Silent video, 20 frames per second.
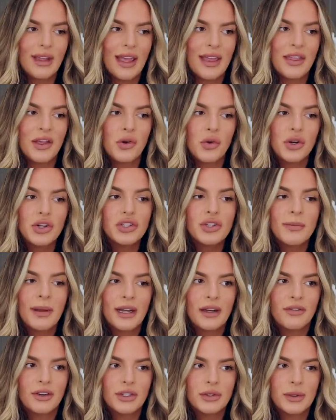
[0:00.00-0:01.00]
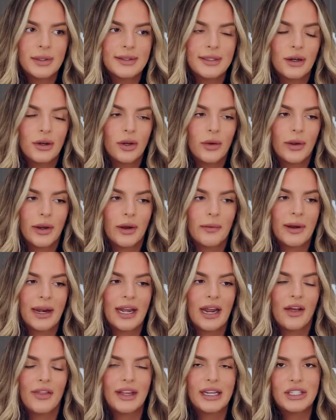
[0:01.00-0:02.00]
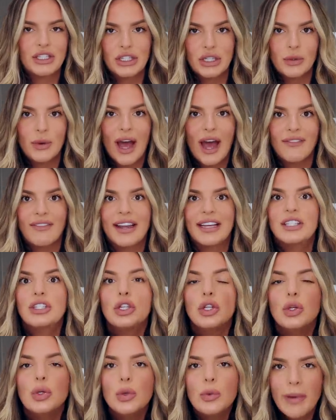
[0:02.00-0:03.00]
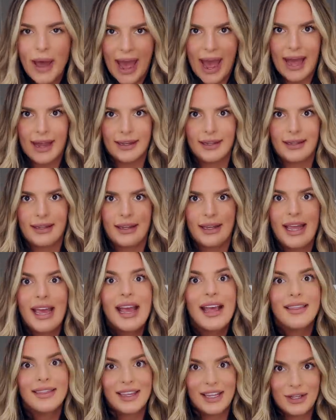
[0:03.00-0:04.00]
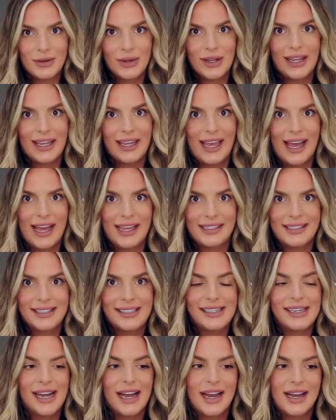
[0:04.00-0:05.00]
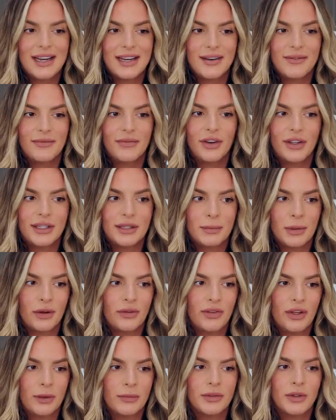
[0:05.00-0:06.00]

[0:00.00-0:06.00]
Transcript: And the Nordstrom anniversary sale going on right now, they do have a two pack that you can get um, for this perfume.